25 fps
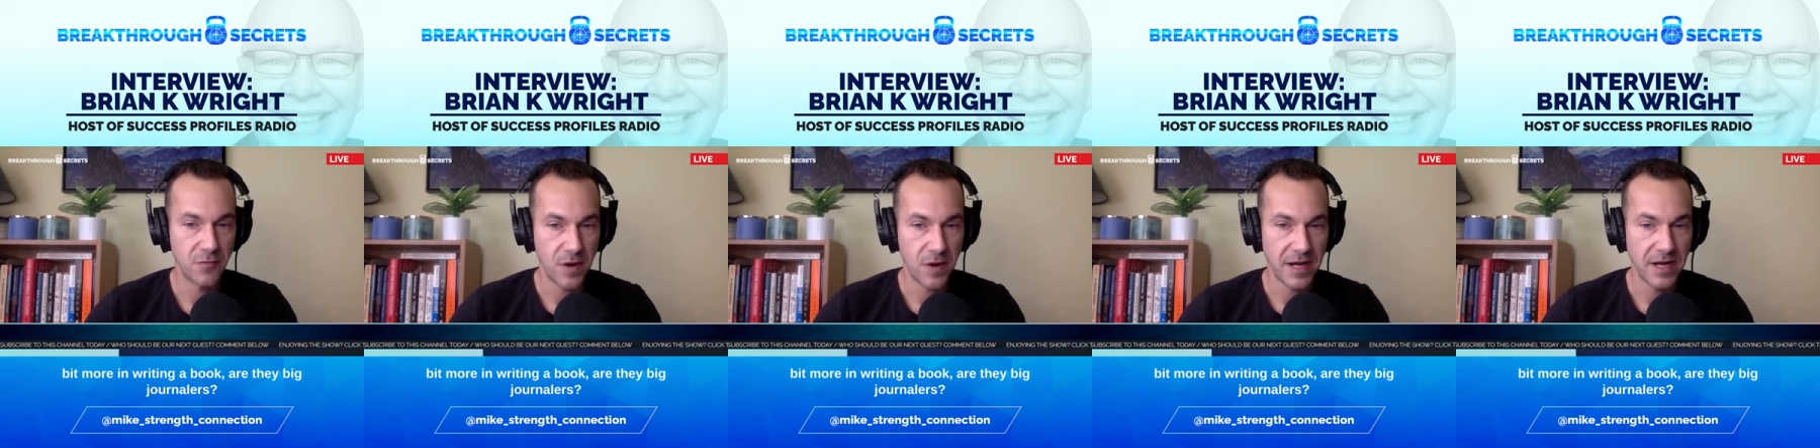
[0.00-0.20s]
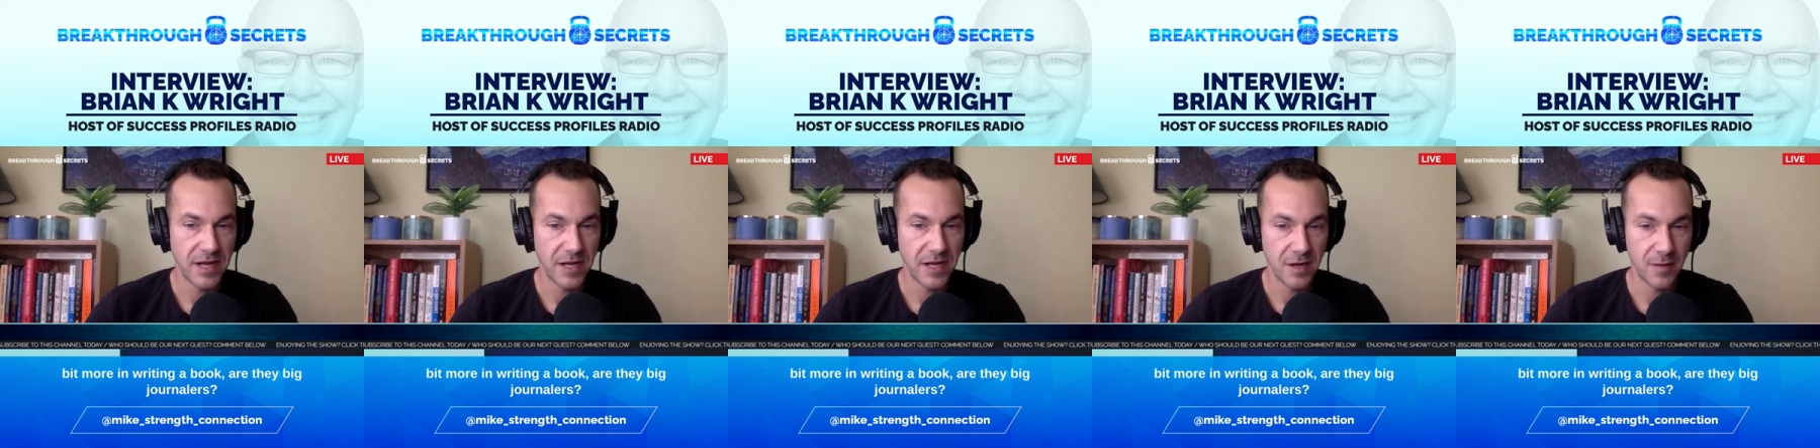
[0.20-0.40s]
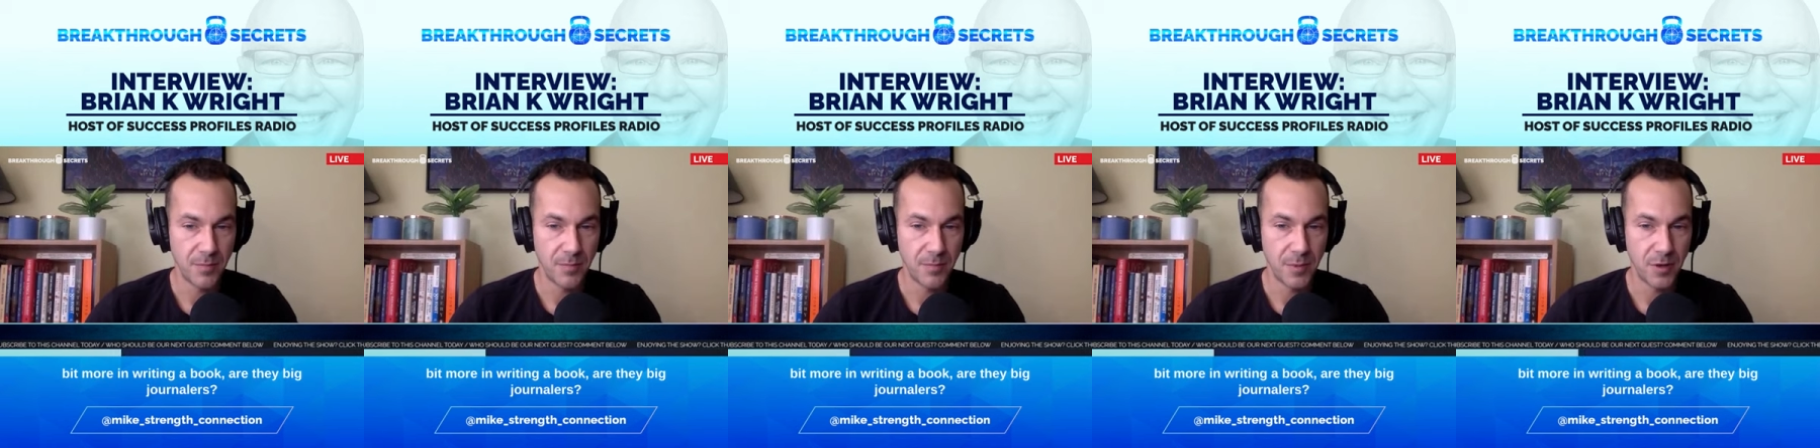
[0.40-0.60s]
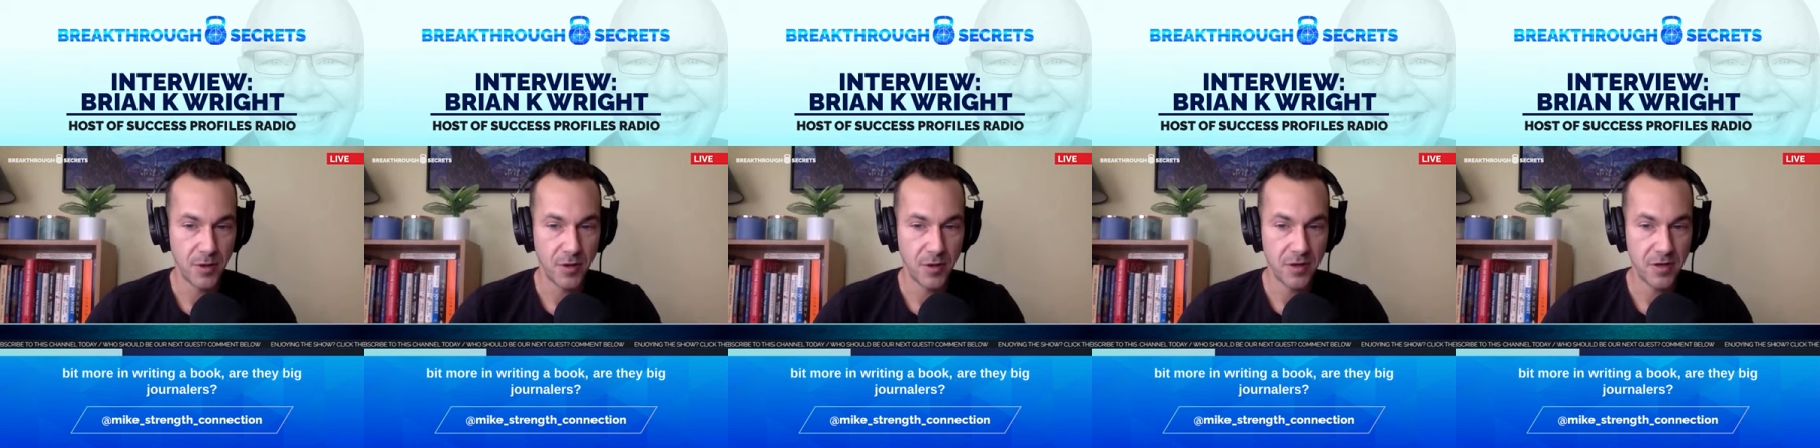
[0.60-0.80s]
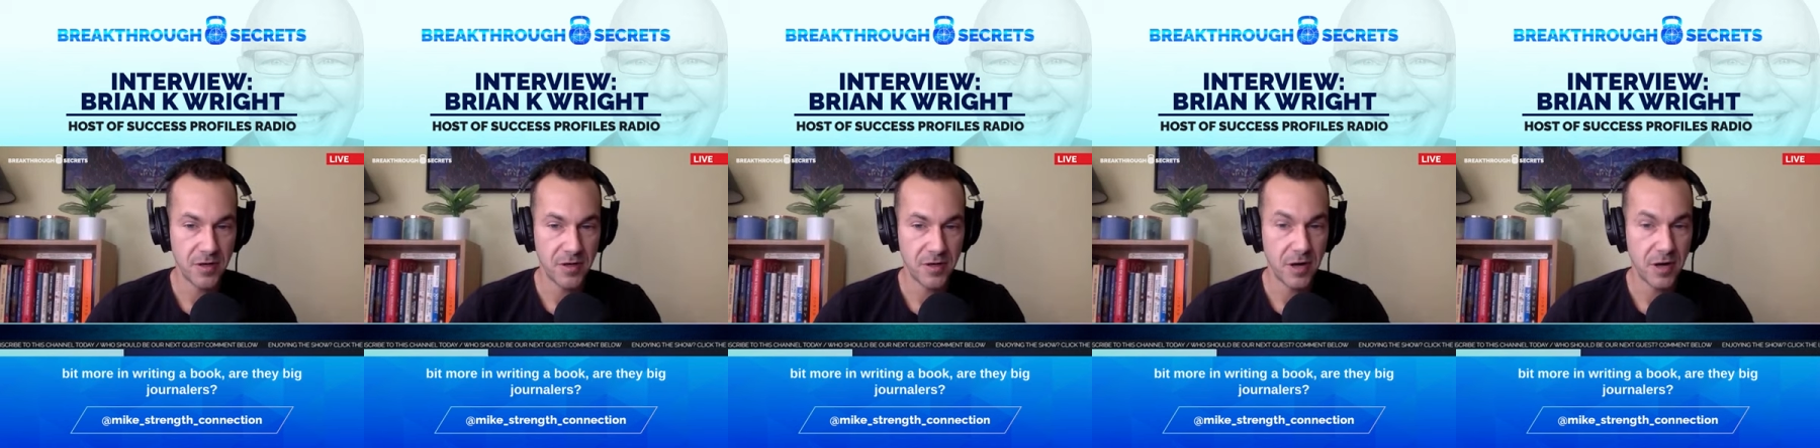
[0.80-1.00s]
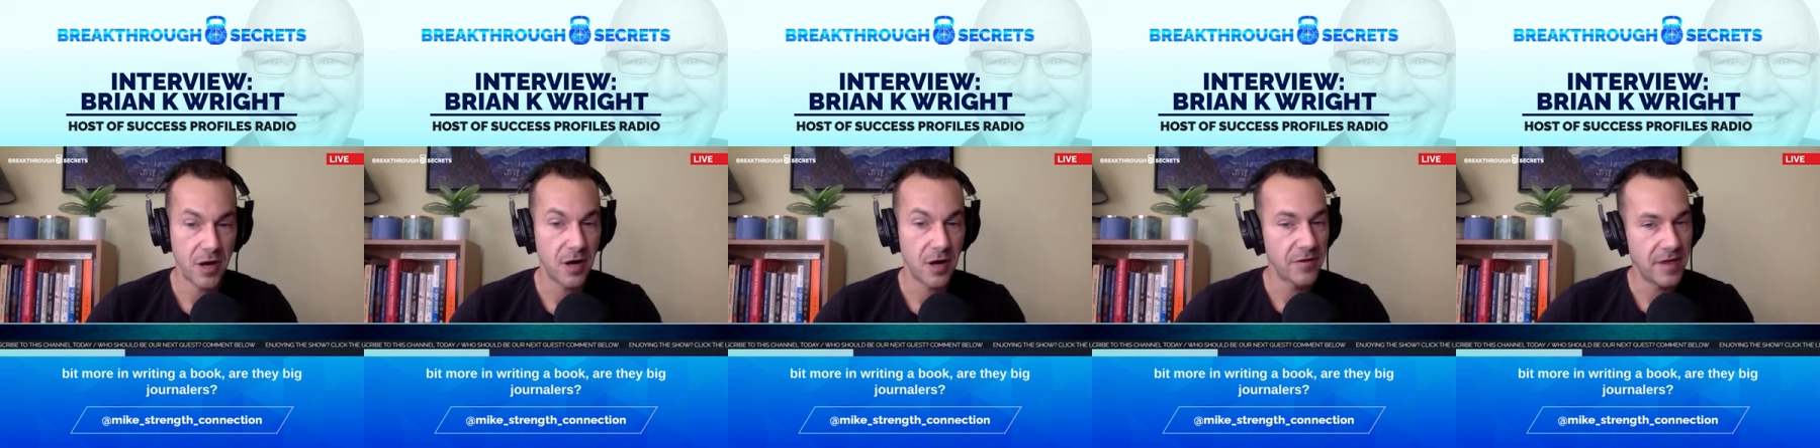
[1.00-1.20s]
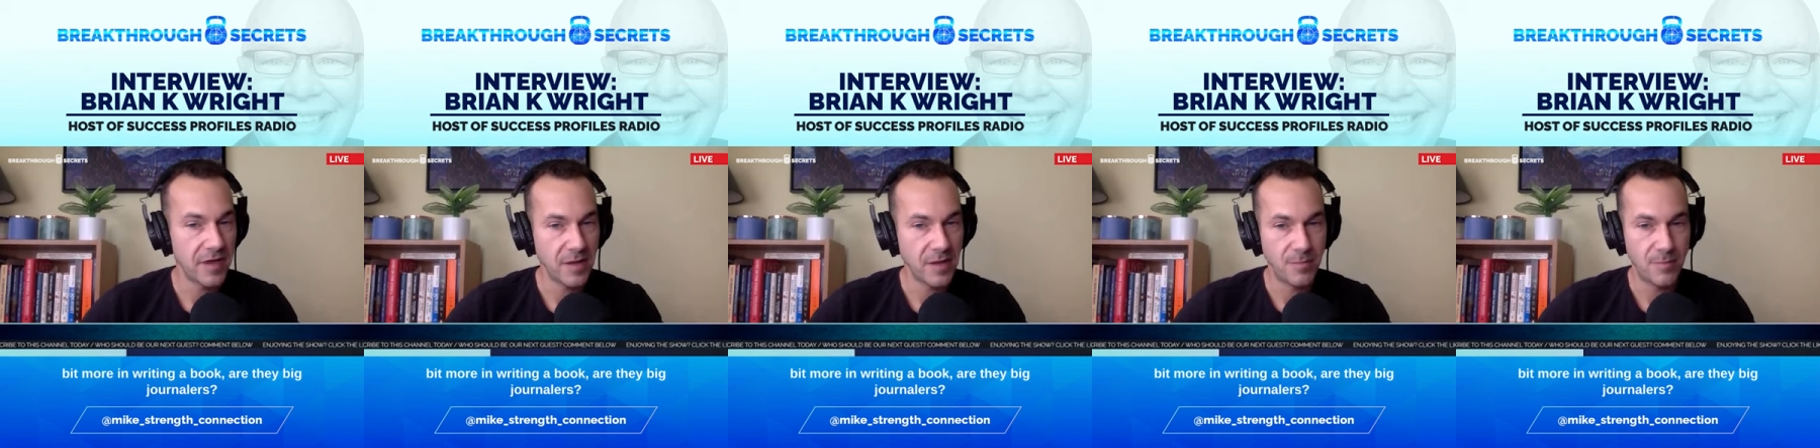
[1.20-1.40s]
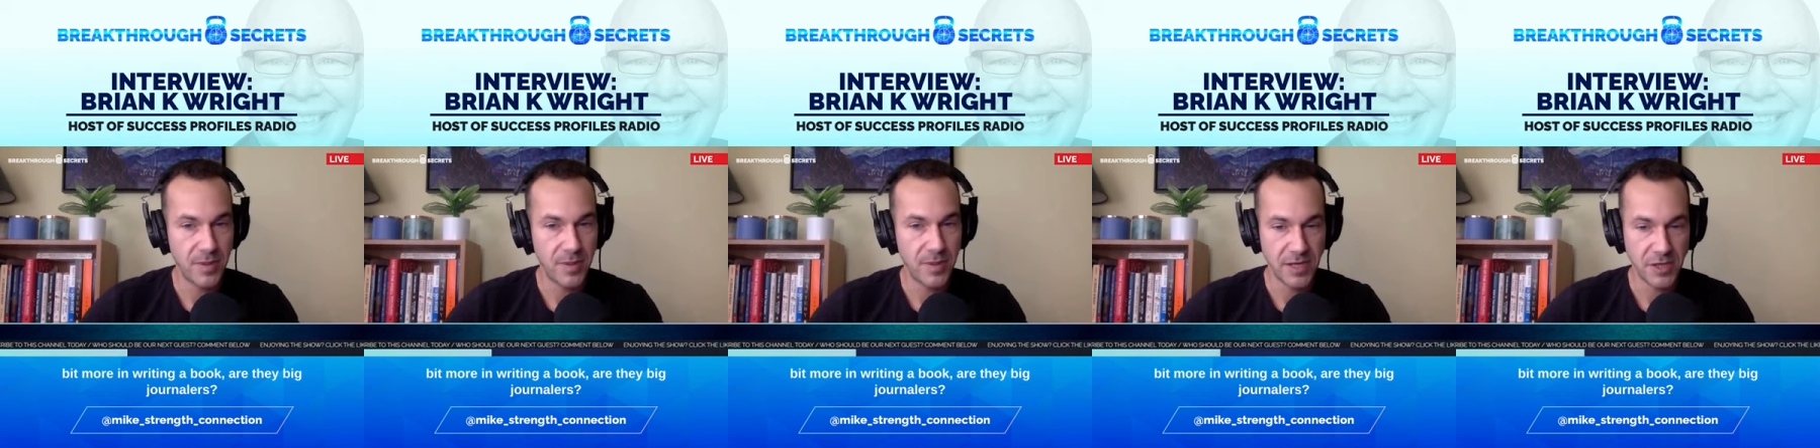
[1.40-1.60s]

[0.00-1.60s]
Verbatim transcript: writing a book are they mm-hmm.